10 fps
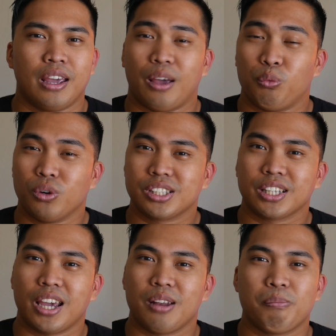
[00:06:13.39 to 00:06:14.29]
And once
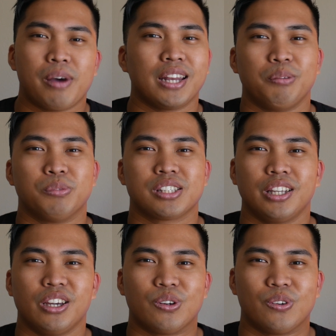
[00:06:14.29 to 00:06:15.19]
again, my name is
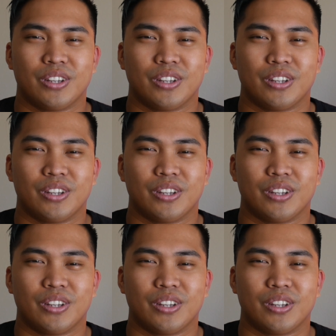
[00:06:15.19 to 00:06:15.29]
Leo,